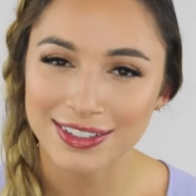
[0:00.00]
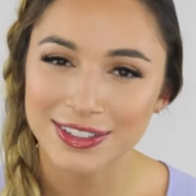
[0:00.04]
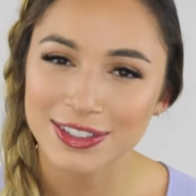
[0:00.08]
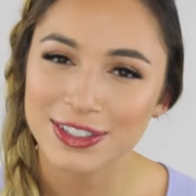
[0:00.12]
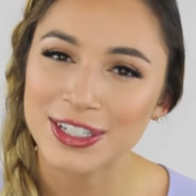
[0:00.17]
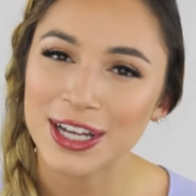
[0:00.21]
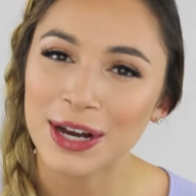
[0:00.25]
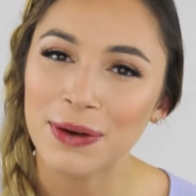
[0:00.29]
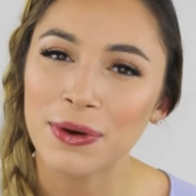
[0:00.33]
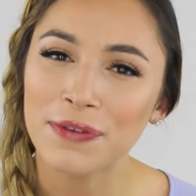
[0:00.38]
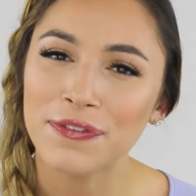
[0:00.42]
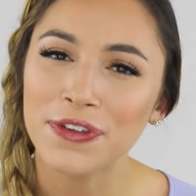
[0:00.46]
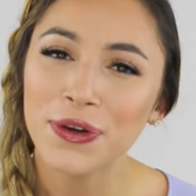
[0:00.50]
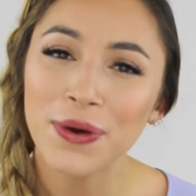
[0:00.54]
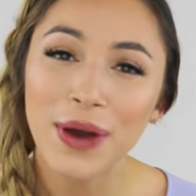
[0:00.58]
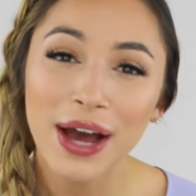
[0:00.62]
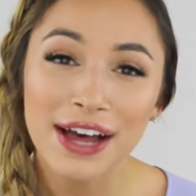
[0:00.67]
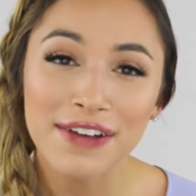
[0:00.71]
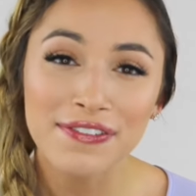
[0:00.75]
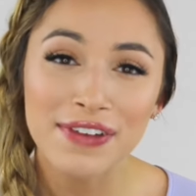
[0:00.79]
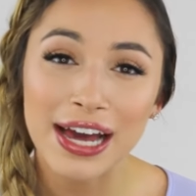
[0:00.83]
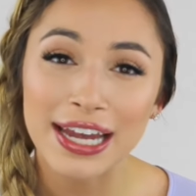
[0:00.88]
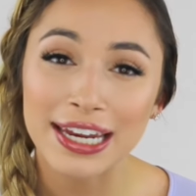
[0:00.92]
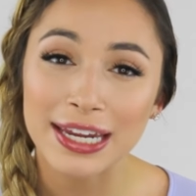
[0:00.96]
So if you
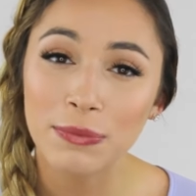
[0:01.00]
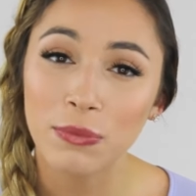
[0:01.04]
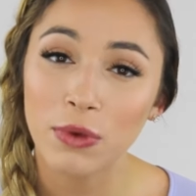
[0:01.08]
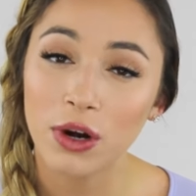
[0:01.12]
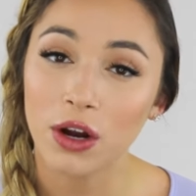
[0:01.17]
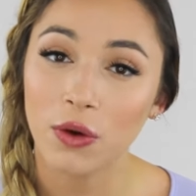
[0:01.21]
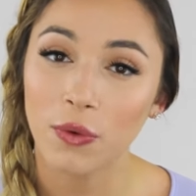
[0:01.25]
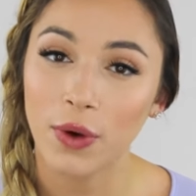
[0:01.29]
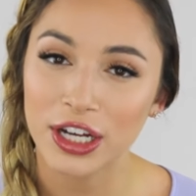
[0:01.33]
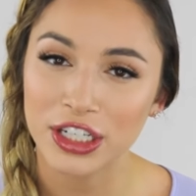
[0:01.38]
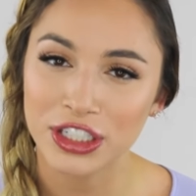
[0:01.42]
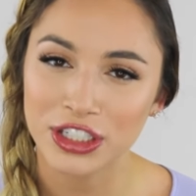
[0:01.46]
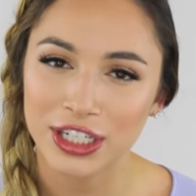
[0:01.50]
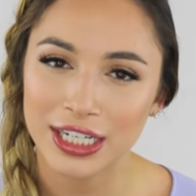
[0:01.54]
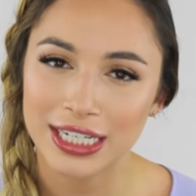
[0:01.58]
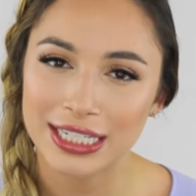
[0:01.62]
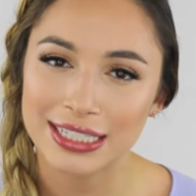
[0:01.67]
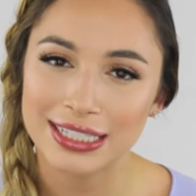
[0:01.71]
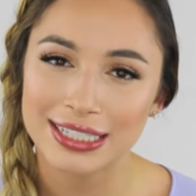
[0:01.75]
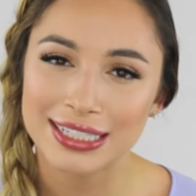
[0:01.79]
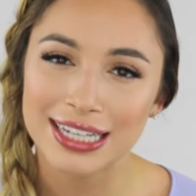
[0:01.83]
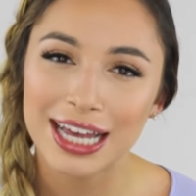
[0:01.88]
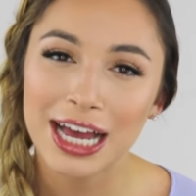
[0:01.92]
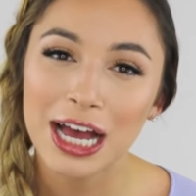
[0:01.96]
have any more
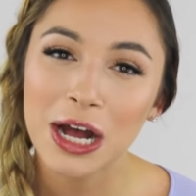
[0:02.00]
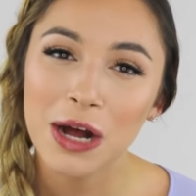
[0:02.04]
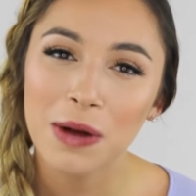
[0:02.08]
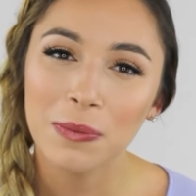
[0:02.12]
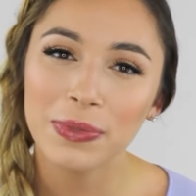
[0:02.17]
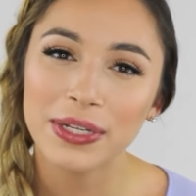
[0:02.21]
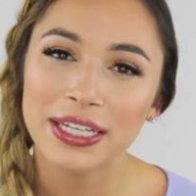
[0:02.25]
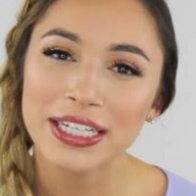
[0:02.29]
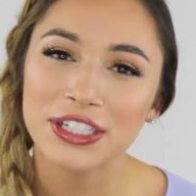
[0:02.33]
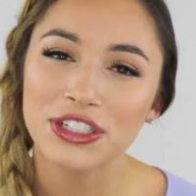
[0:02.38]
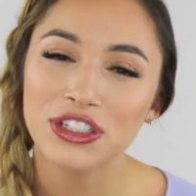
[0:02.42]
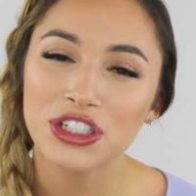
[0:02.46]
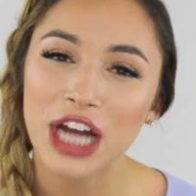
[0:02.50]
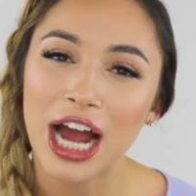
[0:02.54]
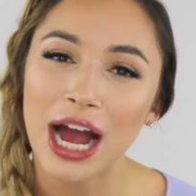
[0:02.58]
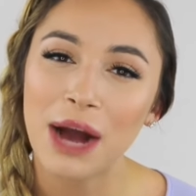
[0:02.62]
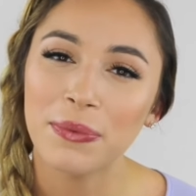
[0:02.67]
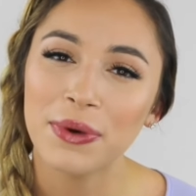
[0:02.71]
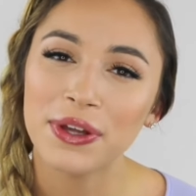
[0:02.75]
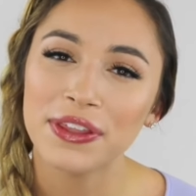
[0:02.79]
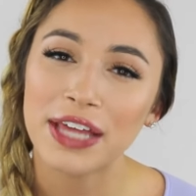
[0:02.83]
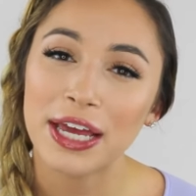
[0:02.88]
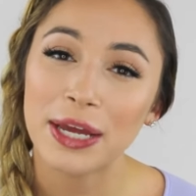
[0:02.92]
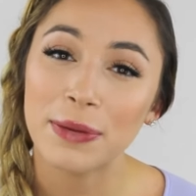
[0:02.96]
questions, please chat
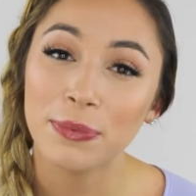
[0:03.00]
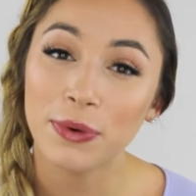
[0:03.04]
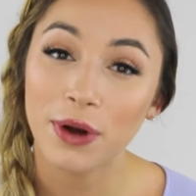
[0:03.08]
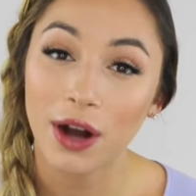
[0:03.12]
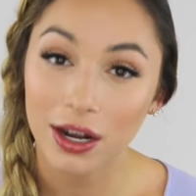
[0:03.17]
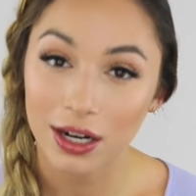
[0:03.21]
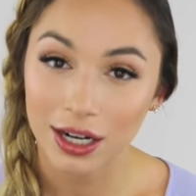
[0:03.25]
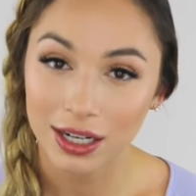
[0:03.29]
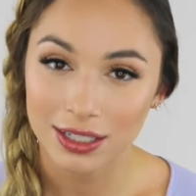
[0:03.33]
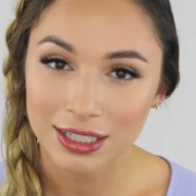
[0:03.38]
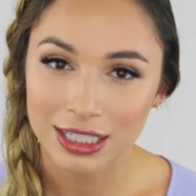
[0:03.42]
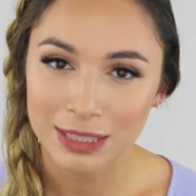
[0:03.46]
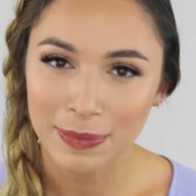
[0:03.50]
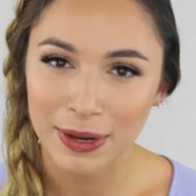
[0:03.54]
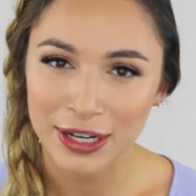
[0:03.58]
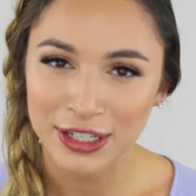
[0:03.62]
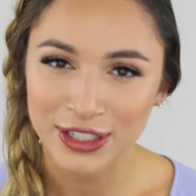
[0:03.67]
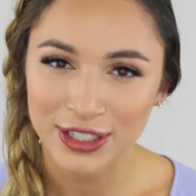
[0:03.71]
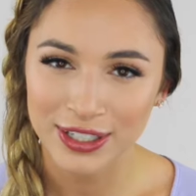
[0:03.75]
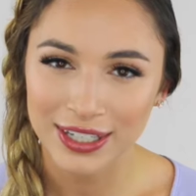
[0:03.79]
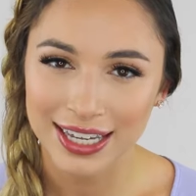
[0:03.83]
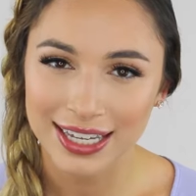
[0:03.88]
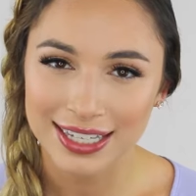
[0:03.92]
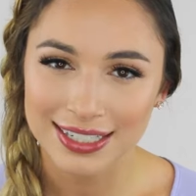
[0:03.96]
with a product
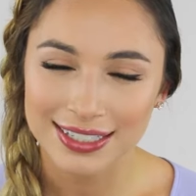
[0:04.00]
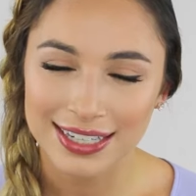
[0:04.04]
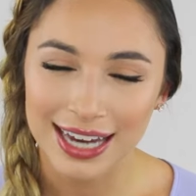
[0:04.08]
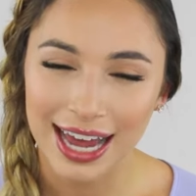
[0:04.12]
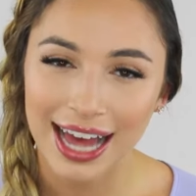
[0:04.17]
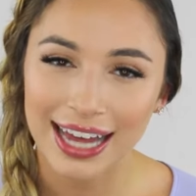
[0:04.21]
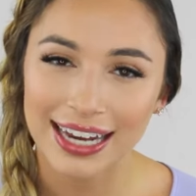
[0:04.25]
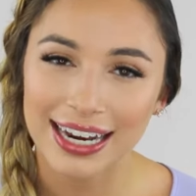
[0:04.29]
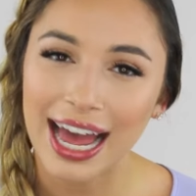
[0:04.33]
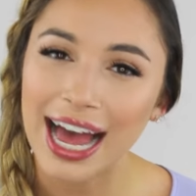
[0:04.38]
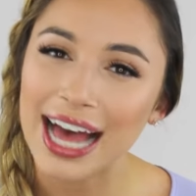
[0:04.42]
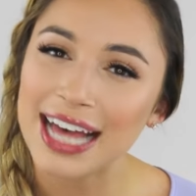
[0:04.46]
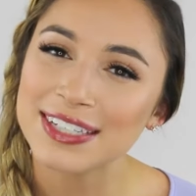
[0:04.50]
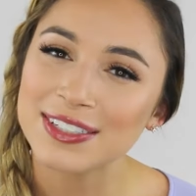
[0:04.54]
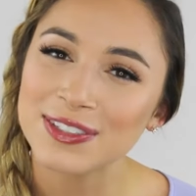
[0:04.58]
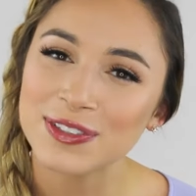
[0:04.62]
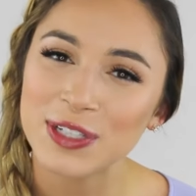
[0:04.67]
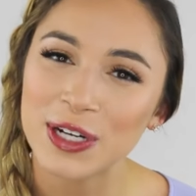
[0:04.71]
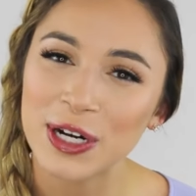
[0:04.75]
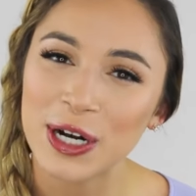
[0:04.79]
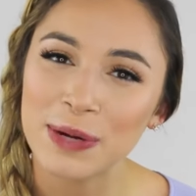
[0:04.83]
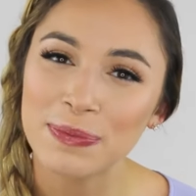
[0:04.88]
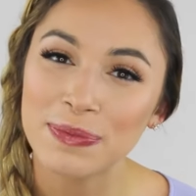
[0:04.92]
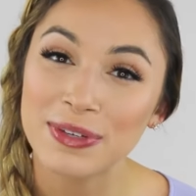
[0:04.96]
specialist at
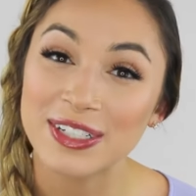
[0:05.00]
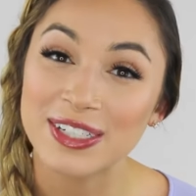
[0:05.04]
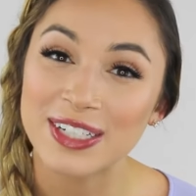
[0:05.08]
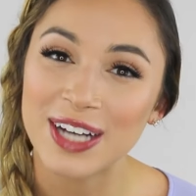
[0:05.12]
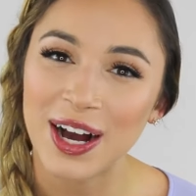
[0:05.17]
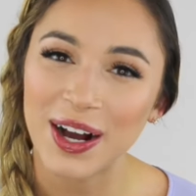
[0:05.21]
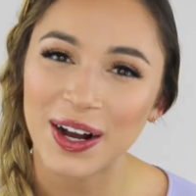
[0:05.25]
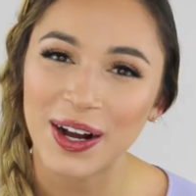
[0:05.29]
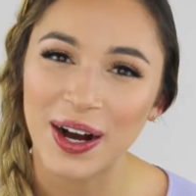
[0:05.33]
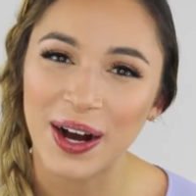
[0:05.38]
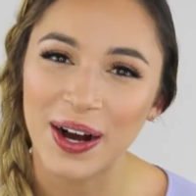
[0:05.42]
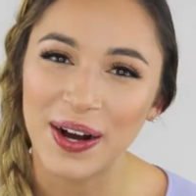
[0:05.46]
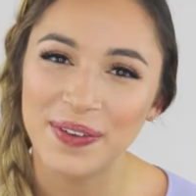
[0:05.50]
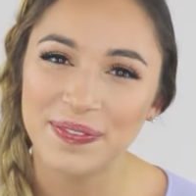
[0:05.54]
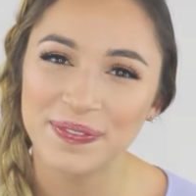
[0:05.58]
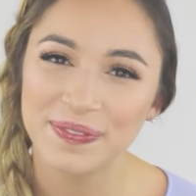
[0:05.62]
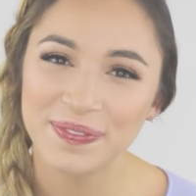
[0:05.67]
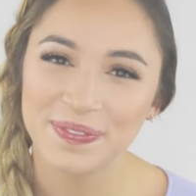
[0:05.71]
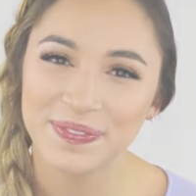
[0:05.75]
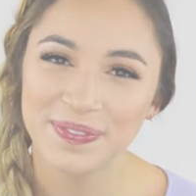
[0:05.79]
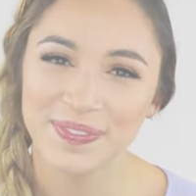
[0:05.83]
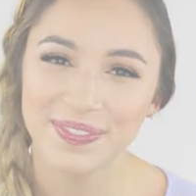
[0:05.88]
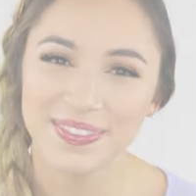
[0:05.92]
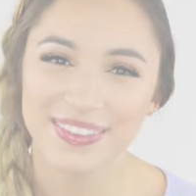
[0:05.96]

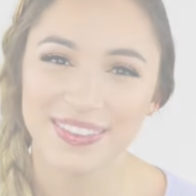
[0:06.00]
askderm.com.